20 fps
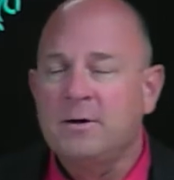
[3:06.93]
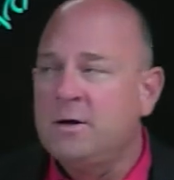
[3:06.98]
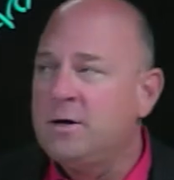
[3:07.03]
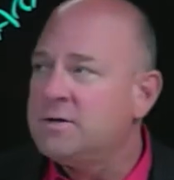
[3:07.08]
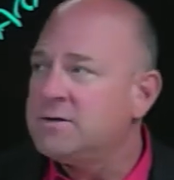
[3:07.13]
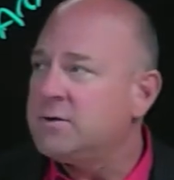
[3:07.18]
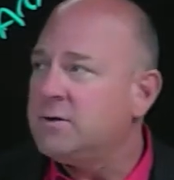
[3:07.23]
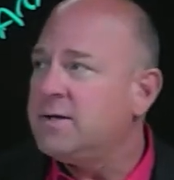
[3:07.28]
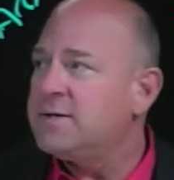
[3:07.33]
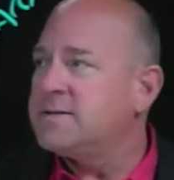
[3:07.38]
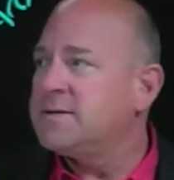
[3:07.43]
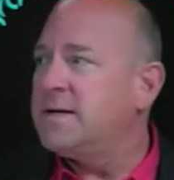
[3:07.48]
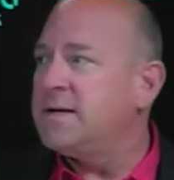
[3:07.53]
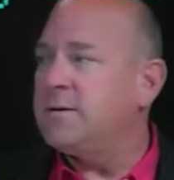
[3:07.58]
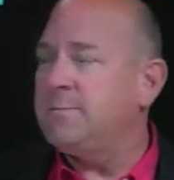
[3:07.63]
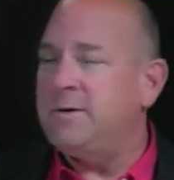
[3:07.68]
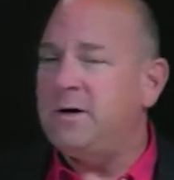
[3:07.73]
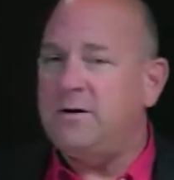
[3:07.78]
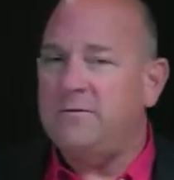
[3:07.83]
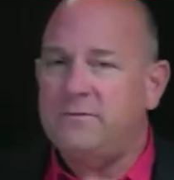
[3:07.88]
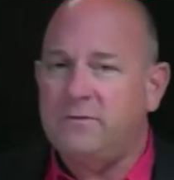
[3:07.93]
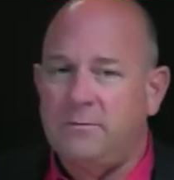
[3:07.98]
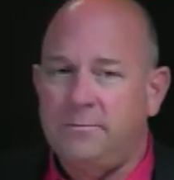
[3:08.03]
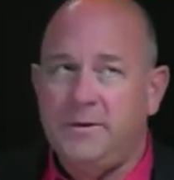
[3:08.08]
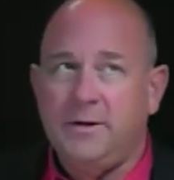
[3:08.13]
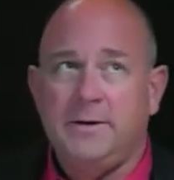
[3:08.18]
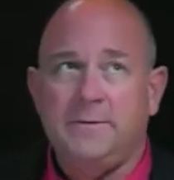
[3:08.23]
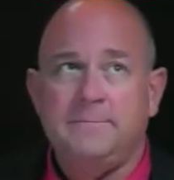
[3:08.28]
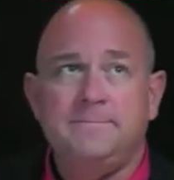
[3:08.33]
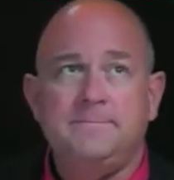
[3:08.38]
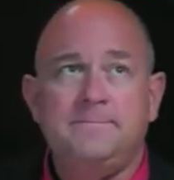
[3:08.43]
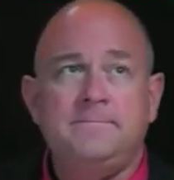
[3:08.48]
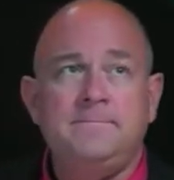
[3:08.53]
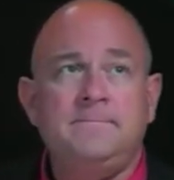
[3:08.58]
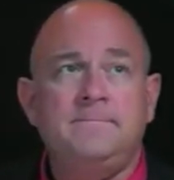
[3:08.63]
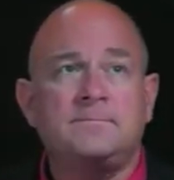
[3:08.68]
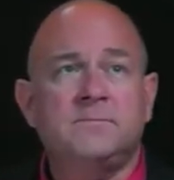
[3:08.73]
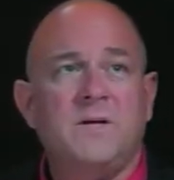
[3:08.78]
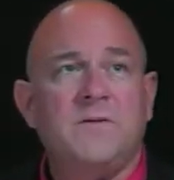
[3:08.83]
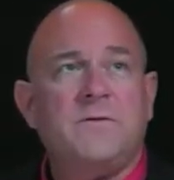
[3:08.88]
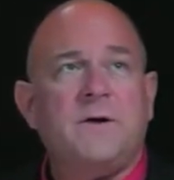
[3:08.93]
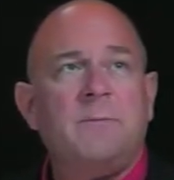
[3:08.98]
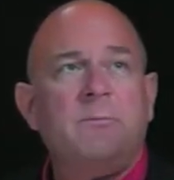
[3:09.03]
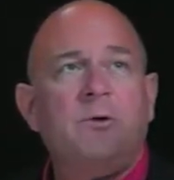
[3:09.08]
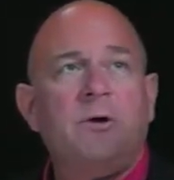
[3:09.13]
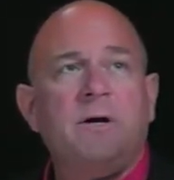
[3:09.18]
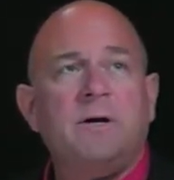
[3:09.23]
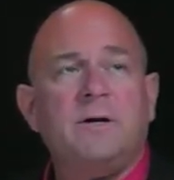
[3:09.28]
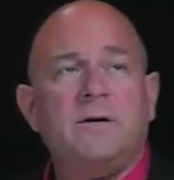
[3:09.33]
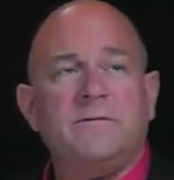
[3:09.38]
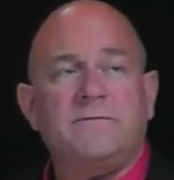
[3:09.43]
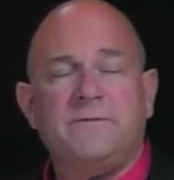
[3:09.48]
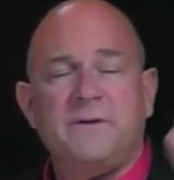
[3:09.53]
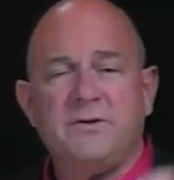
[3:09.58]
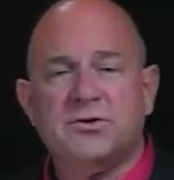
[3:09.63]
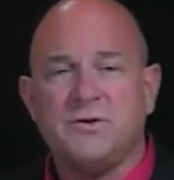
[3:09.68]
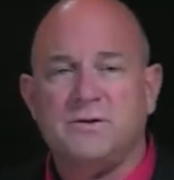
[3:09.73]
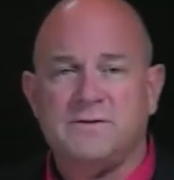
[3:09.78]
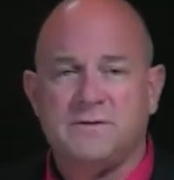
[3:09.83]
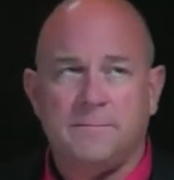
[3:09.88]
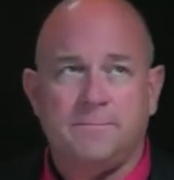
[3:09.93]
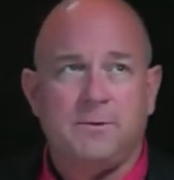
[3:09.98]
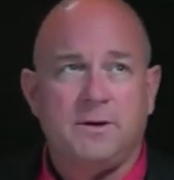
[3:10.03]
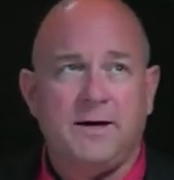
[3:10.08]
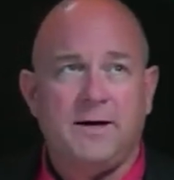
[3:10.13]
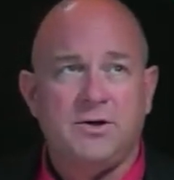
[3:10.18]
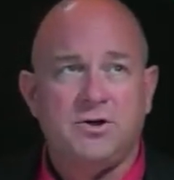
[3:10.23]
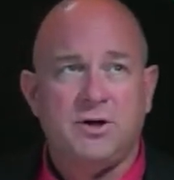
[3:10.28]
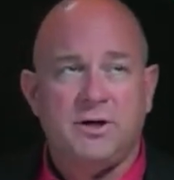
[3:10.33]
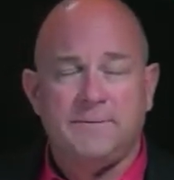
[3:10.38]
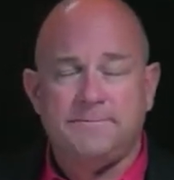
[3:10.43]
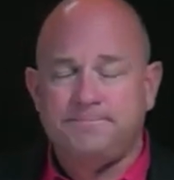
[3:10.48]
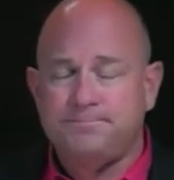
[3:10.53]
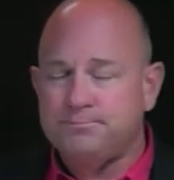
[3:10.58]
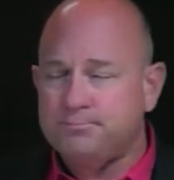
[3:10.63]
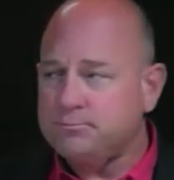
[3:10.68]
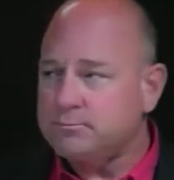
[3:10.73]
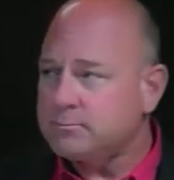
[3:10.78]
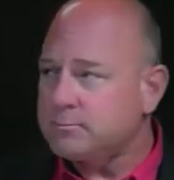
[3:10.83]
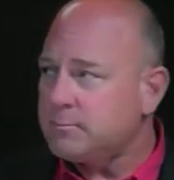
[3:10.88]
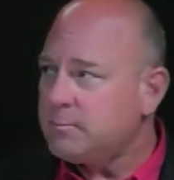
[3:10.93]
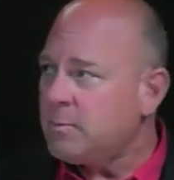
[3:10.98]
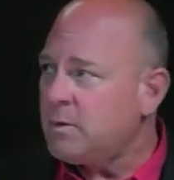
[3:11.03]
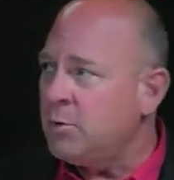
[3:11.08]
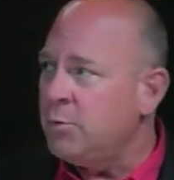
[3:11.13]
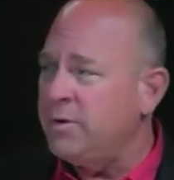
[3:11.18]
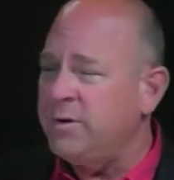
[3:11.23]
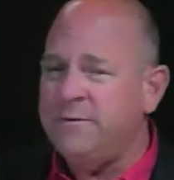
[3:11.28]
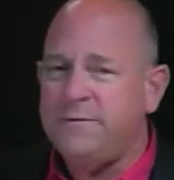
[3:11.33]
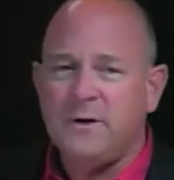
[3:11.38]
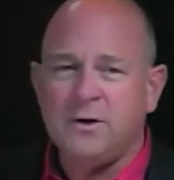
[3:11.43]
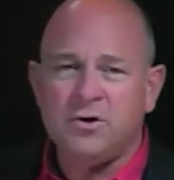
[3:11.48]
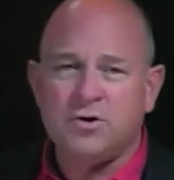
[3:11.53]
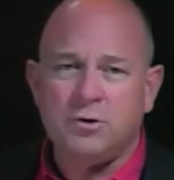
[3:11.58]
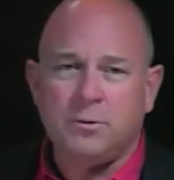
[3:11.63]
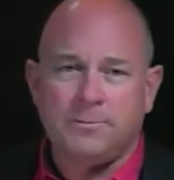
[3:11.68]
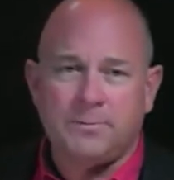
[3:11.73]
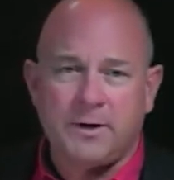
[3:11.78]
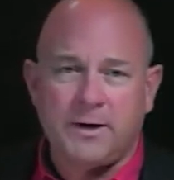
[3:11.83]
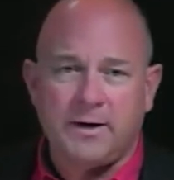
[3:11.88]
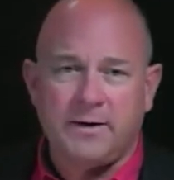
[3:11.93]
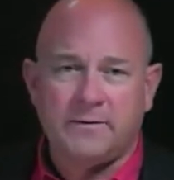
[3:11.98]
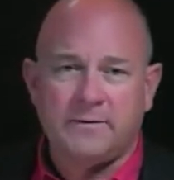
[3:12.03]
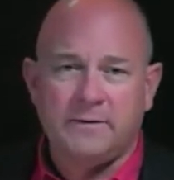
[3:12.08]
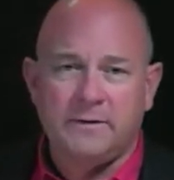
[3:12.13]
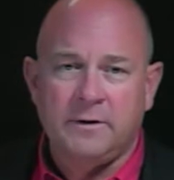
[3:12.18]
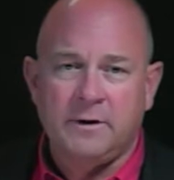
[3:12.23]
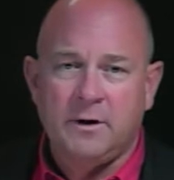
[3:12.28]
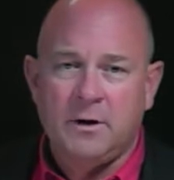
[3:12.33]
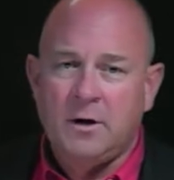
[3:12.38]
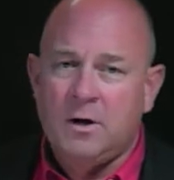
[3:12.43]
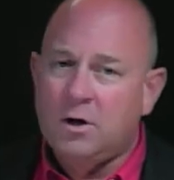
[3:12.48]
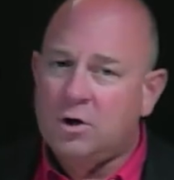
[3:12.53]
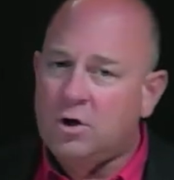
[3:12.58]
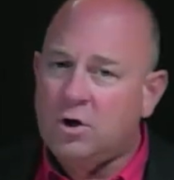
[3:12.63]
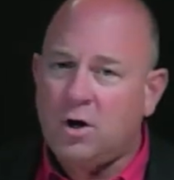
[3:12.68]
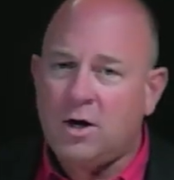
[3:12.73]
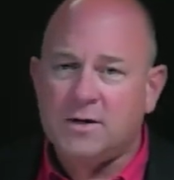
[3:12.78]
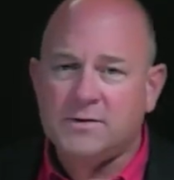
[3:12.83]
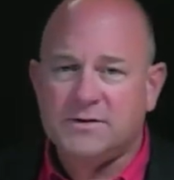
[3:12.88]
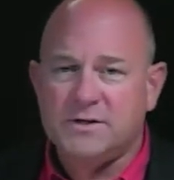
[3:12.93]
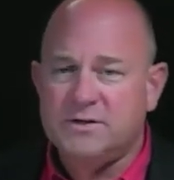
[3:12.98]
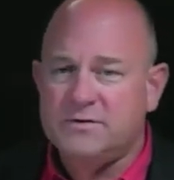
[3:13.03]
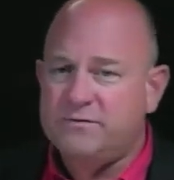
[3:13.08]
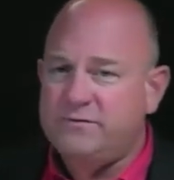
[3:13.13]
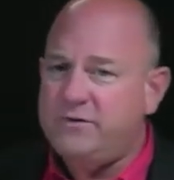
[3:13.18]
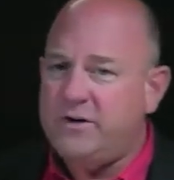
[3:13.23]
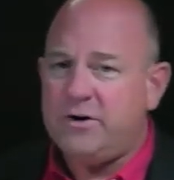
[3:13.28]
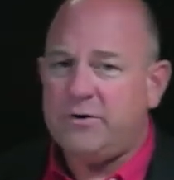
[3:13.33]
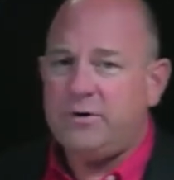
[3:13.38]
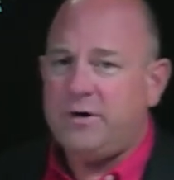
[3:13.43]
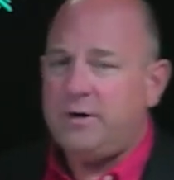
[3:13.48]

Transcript: So let's think about it for a minute. if I'm running an efficient supply chain with a functional product, cost is very